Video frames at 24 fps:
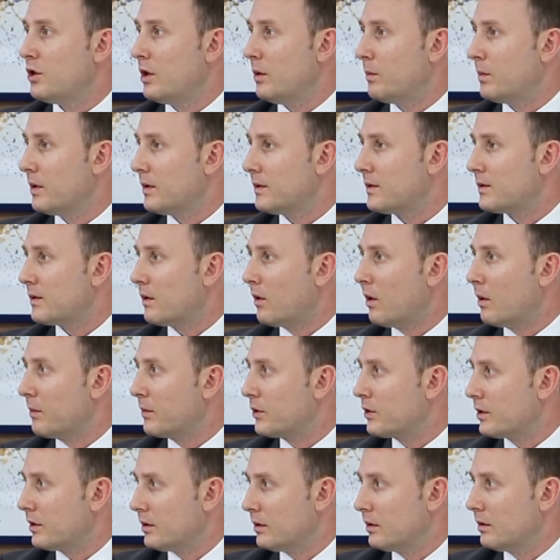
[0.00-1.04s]
cheapest
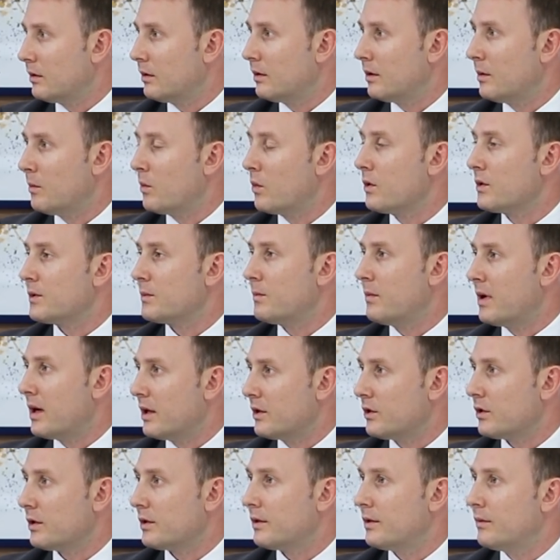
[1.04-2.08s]
option, the most
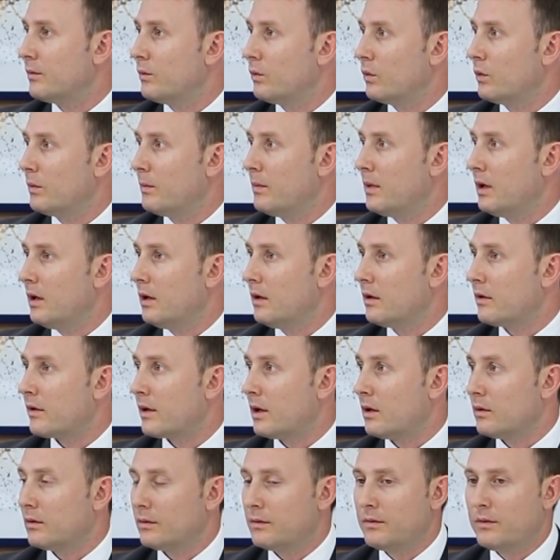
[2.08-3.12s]
budget, would be
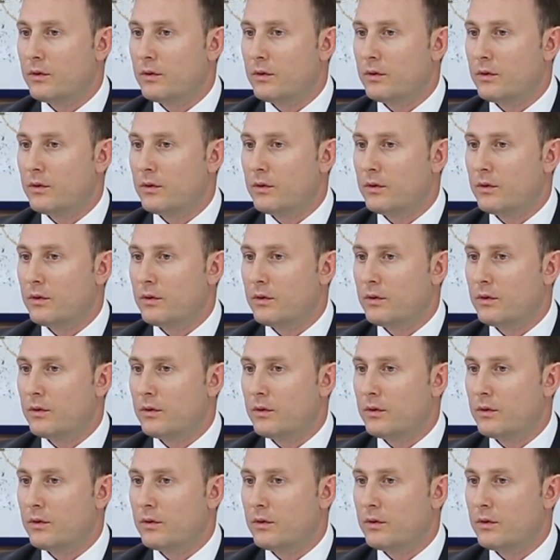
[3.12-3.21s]
around